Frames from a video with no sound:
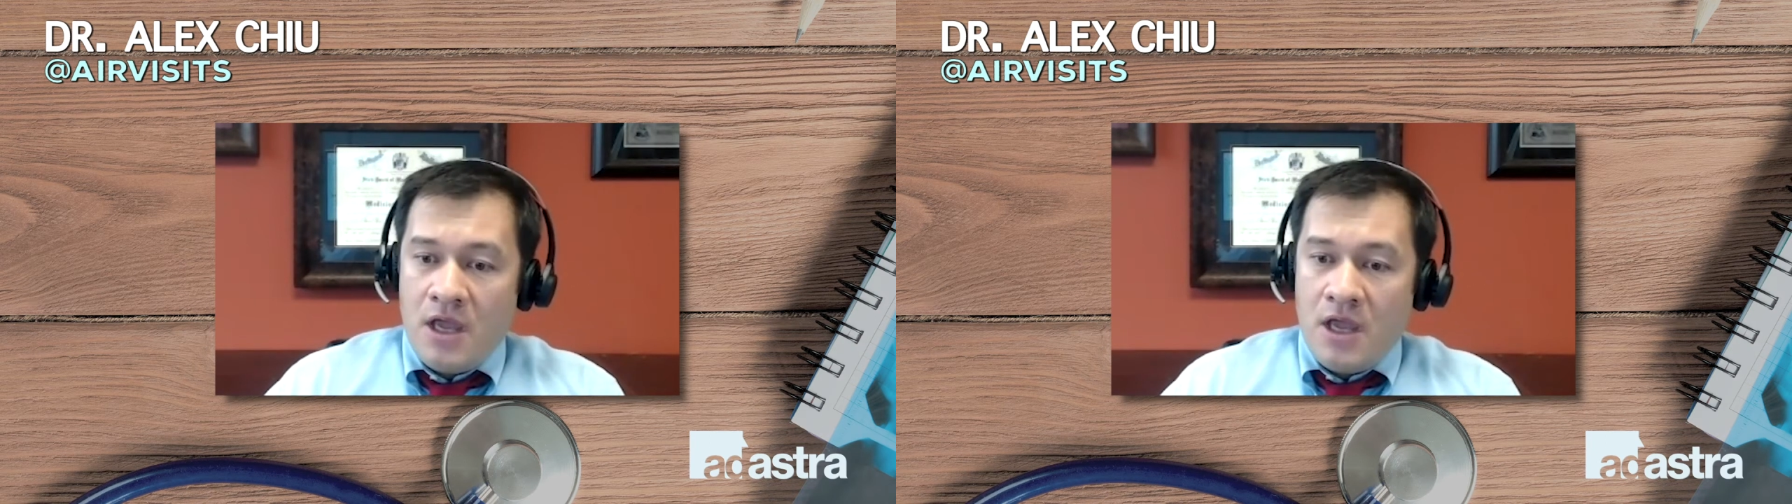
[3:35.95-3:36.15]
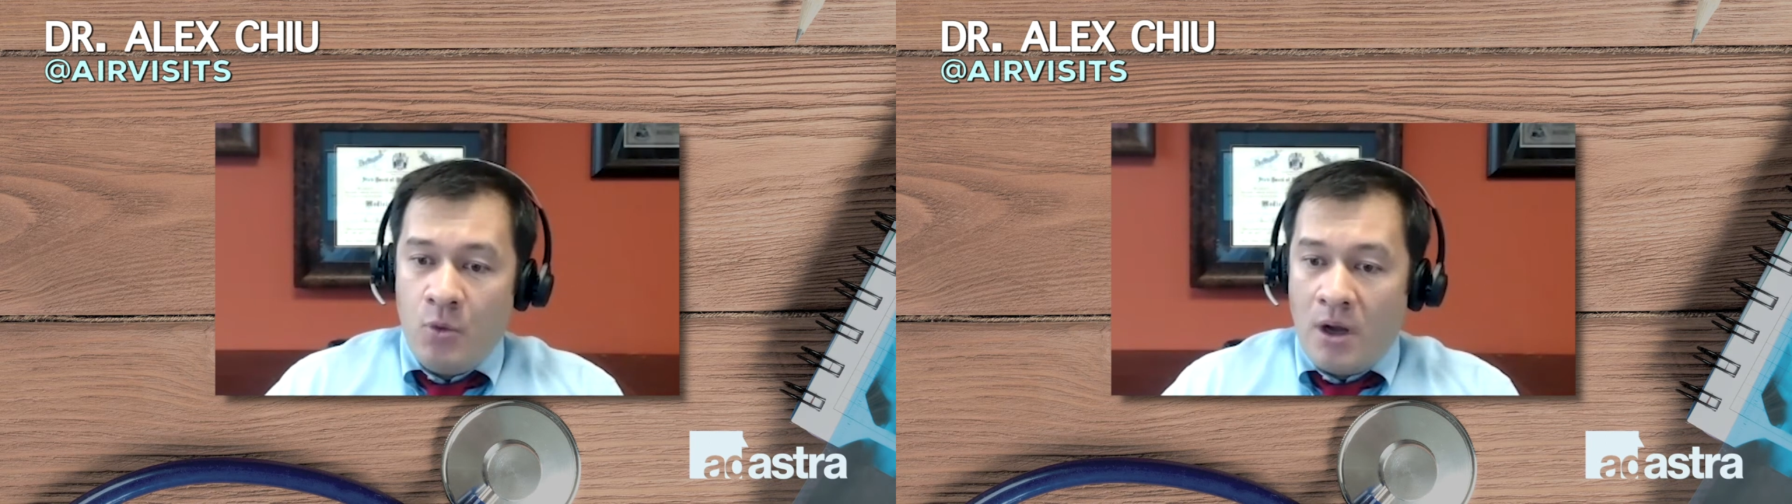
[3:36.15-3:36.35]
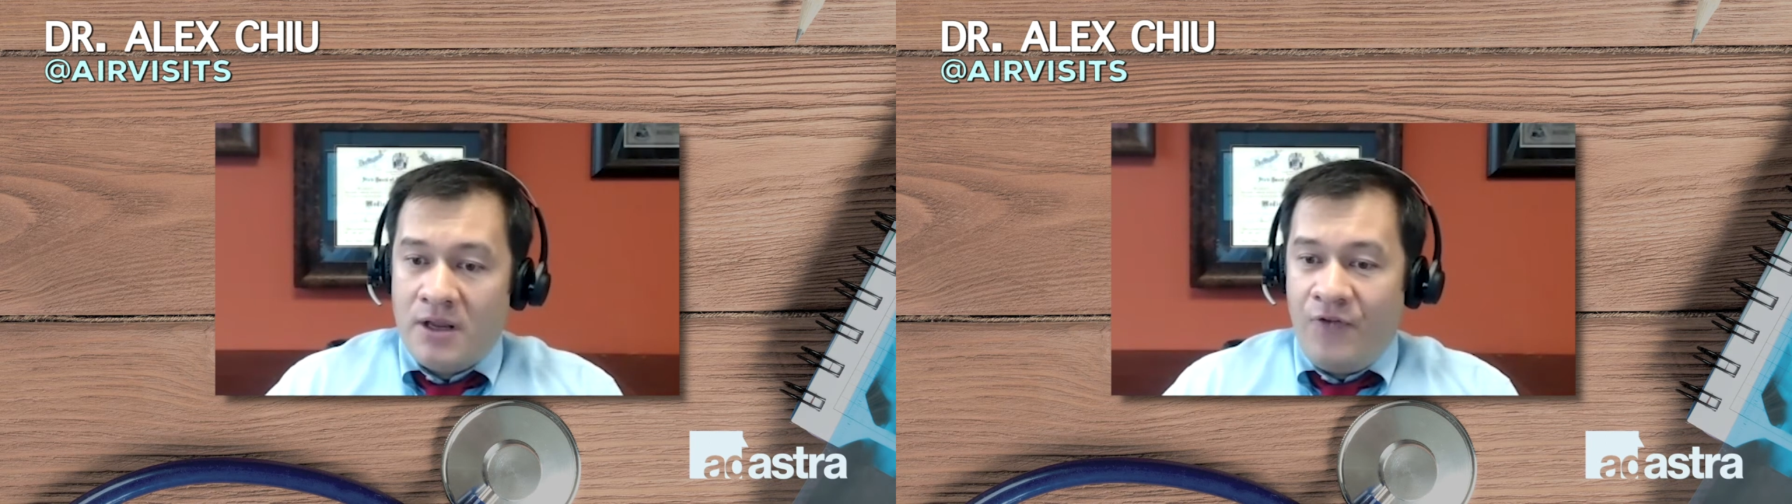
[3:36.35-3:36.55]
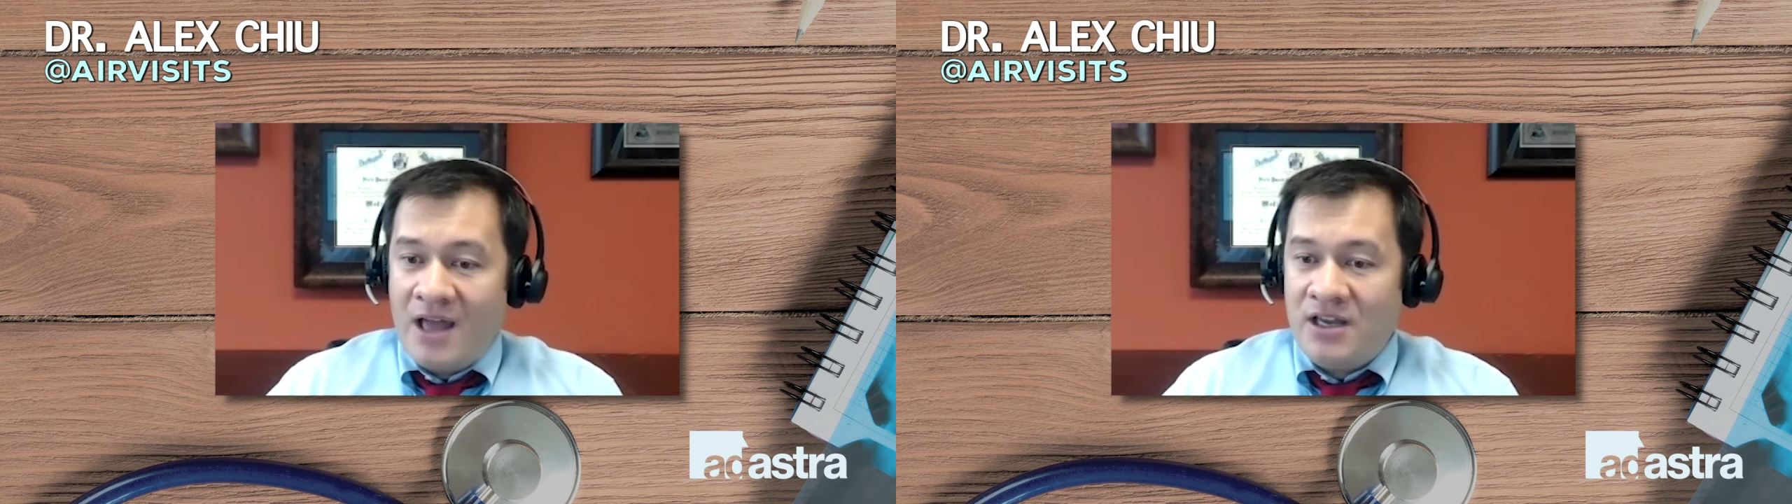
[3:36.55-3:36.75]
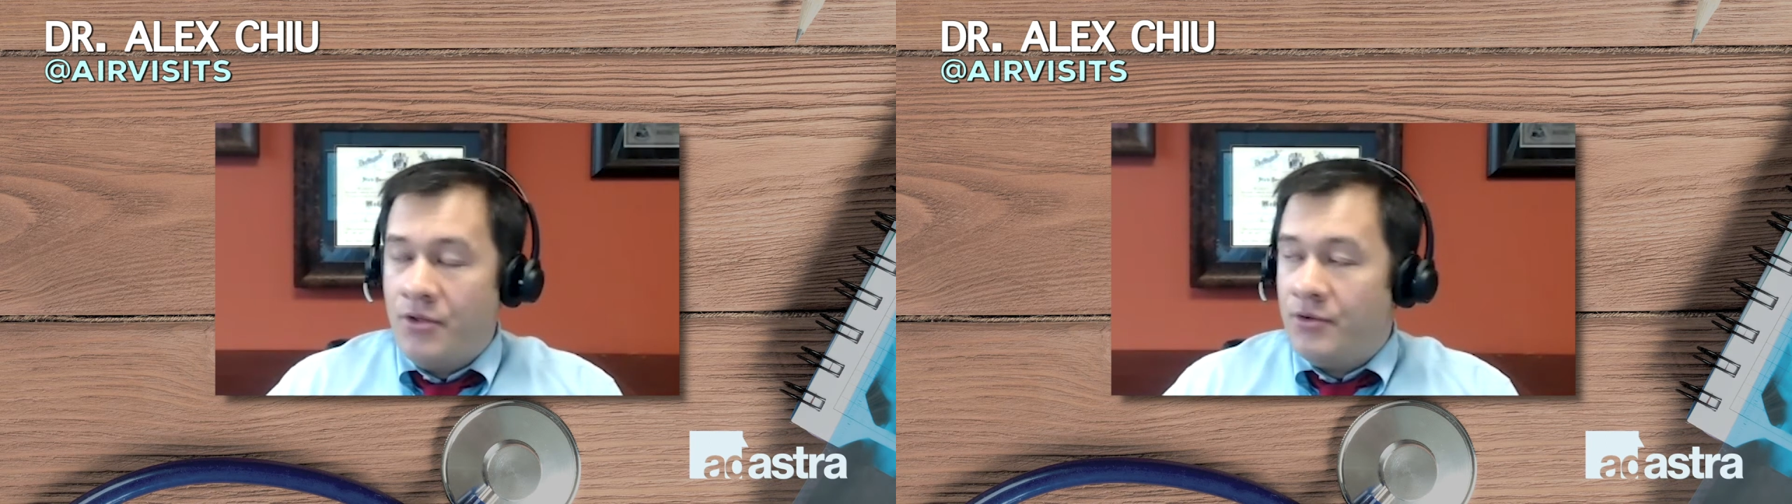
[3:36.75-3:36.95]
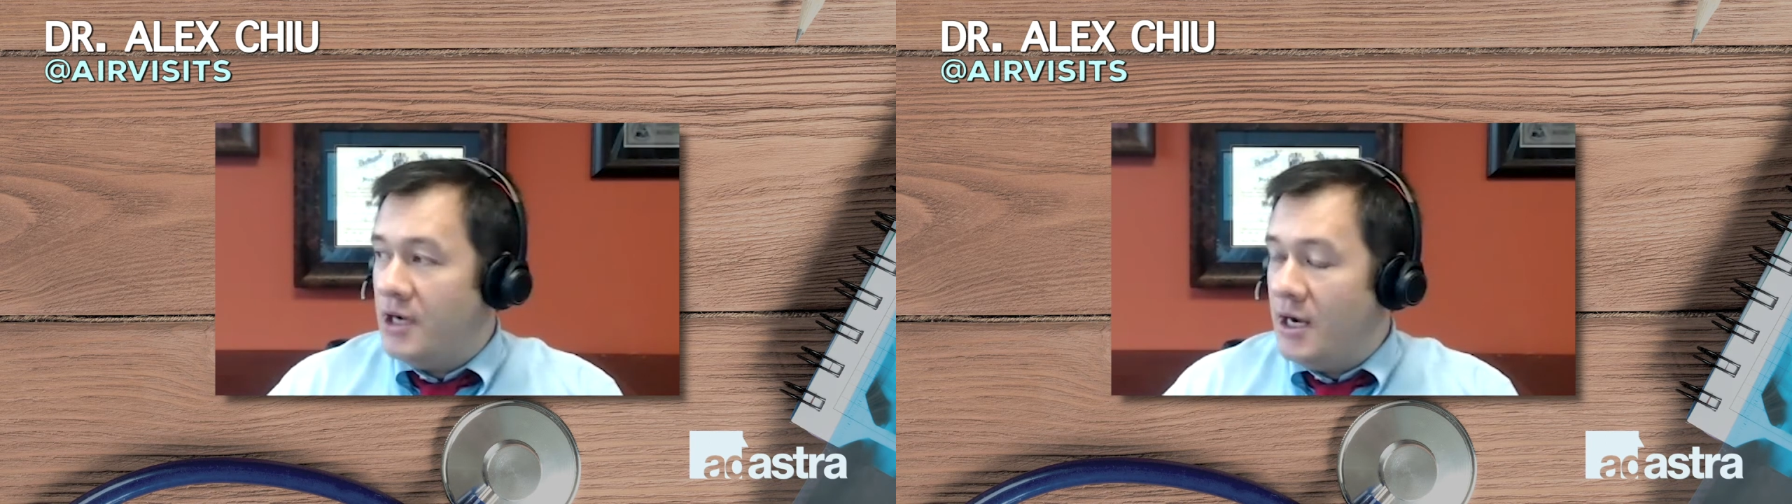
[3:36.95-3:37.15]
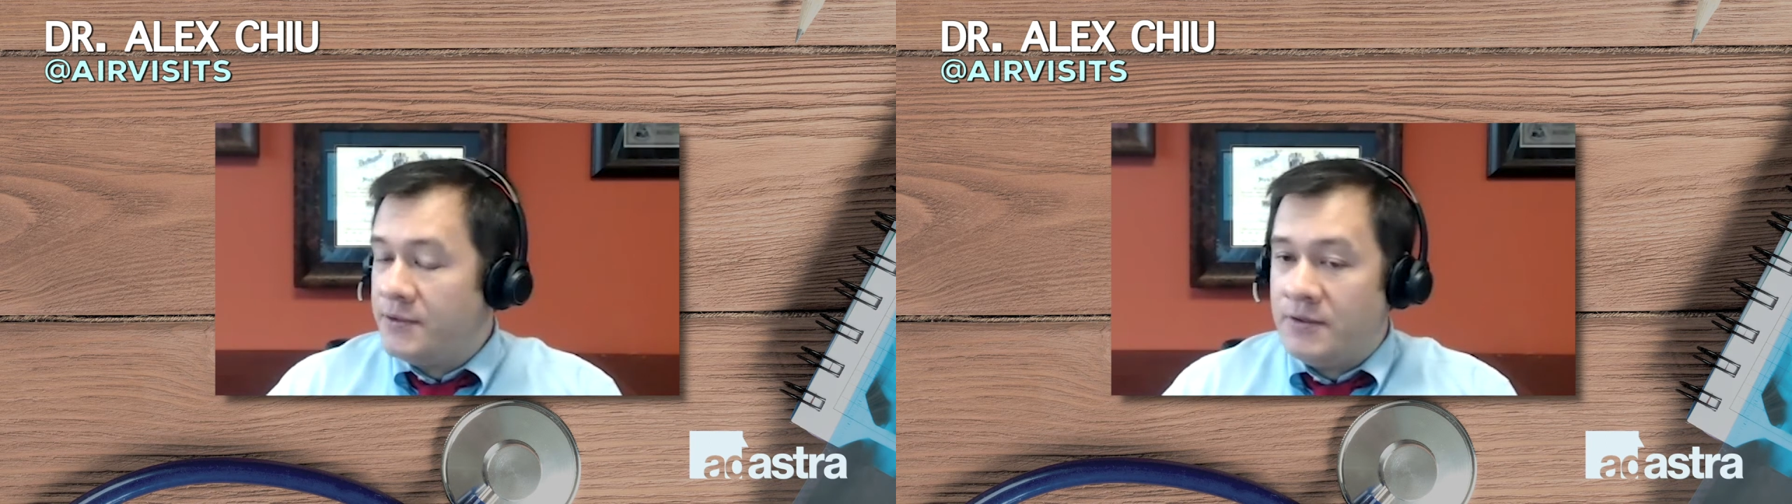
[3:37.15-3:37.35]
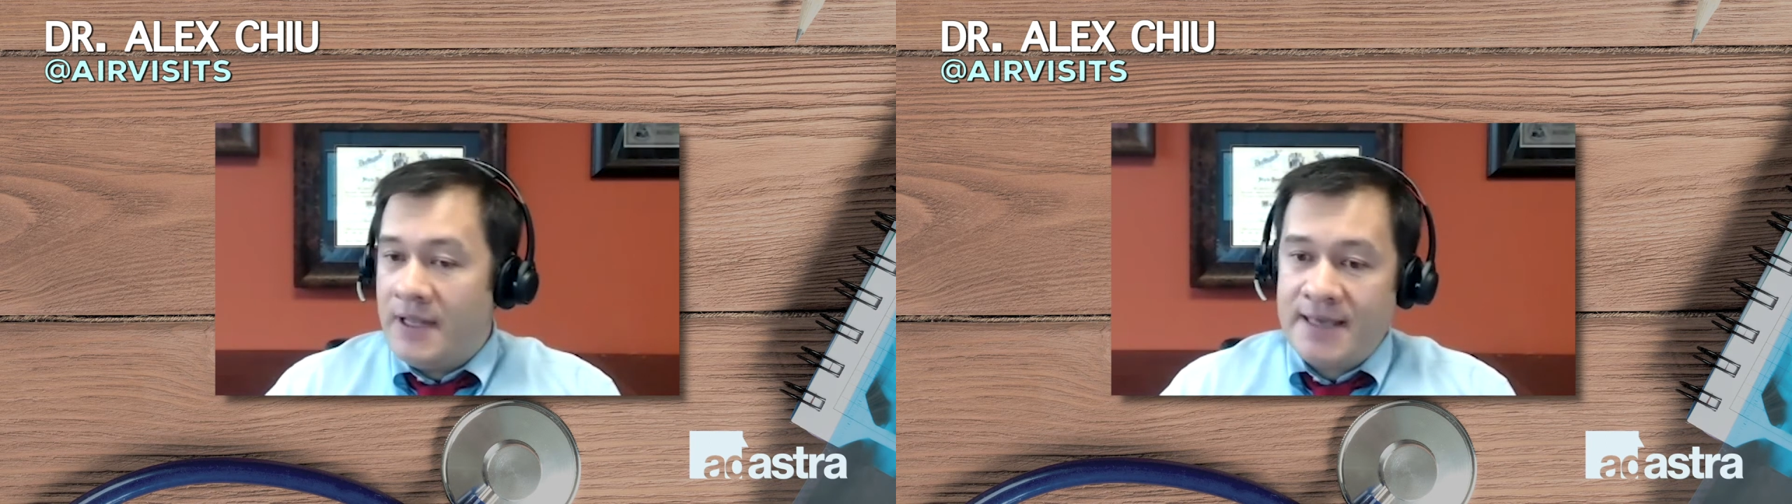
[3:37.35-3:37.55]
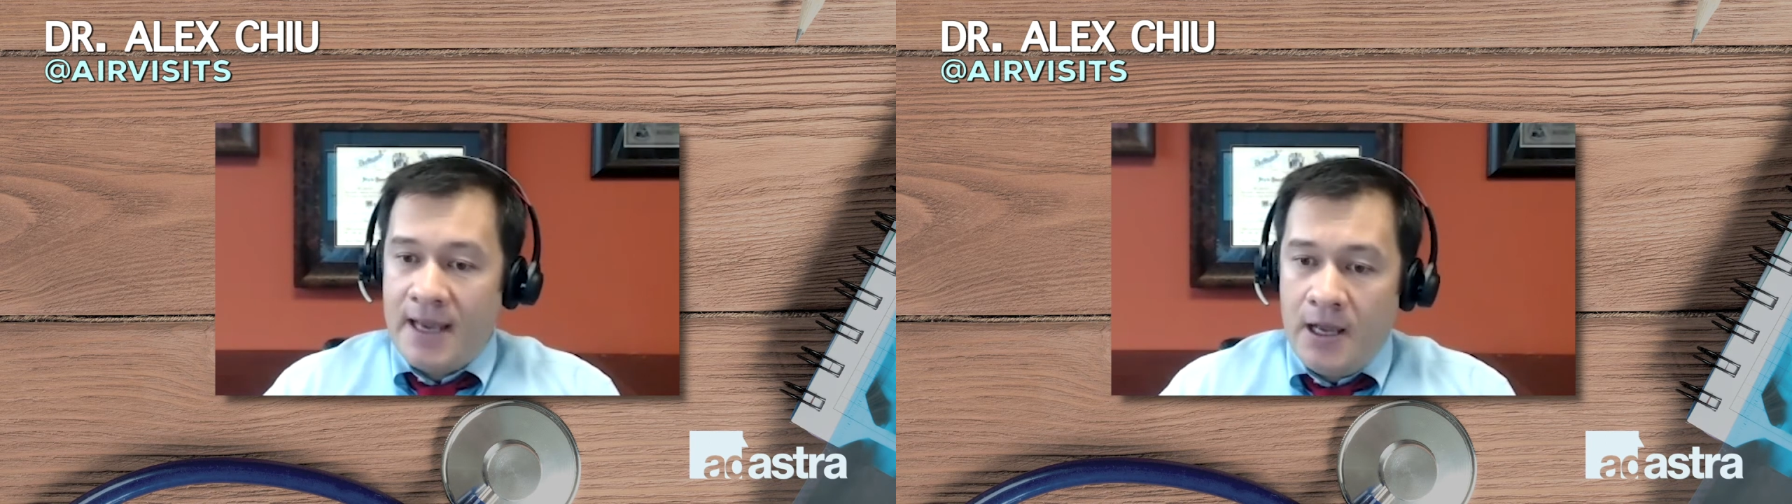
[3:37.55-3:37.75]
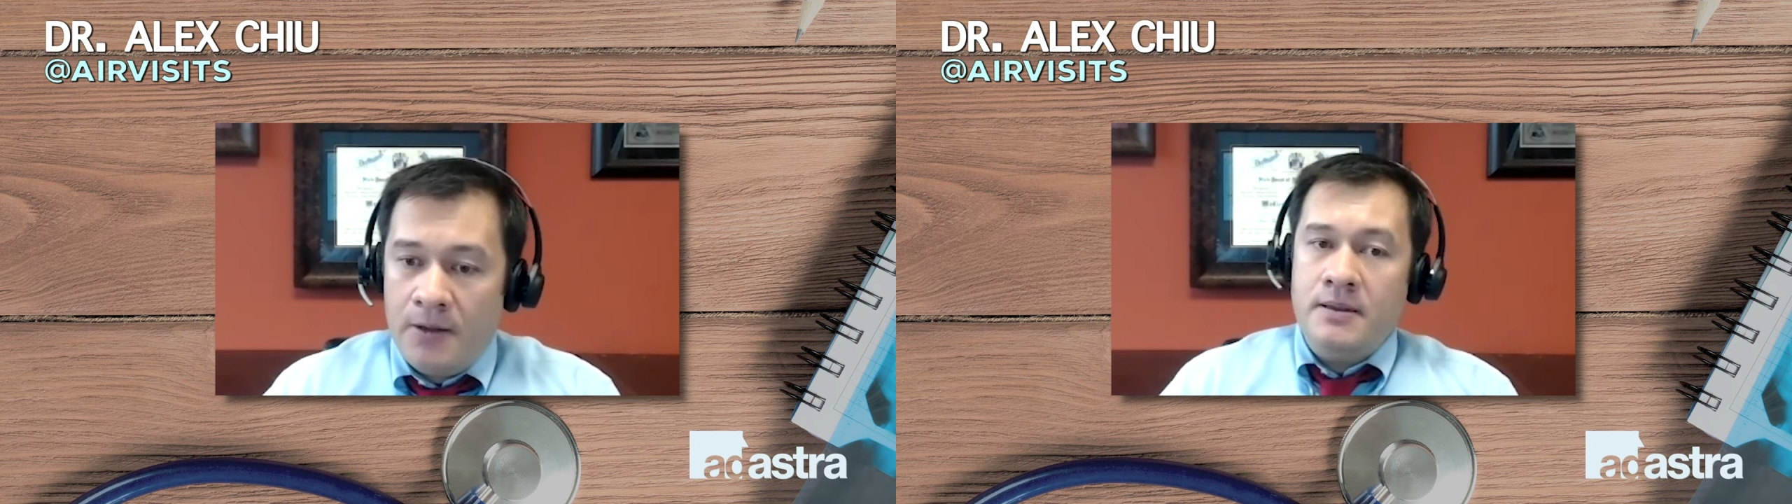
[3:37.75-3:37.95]
If you wanted to find another doctor that's
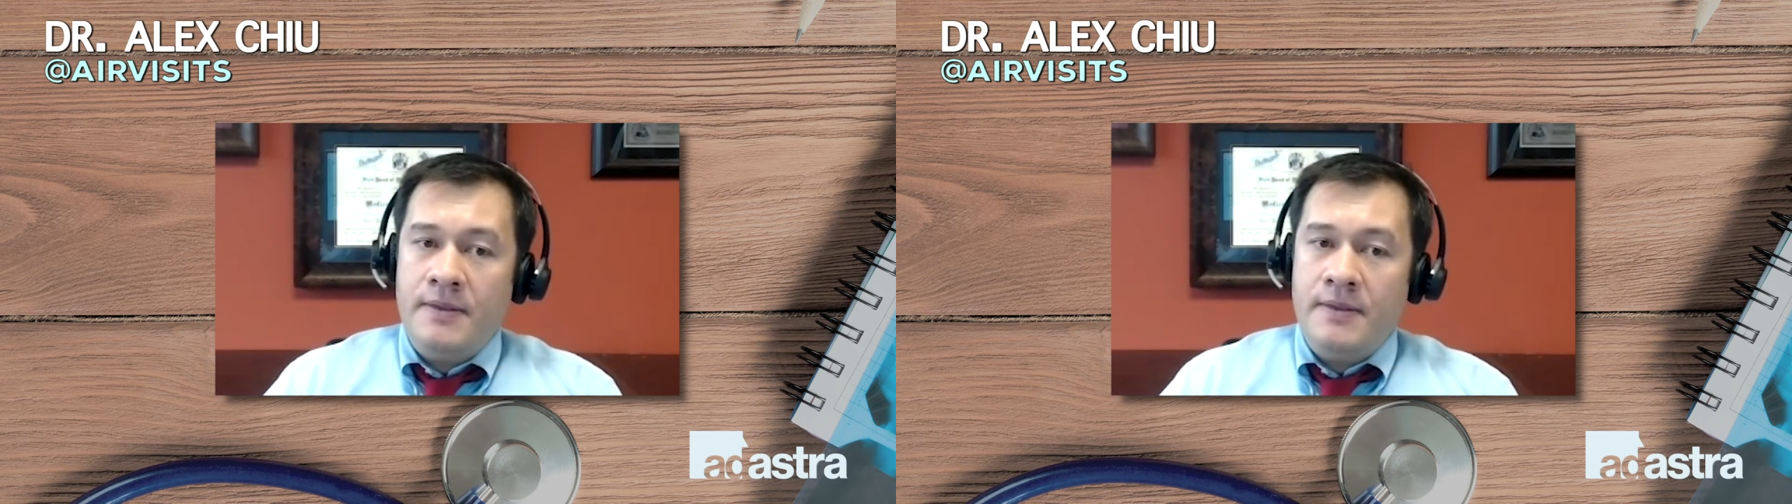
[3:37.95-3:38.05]
out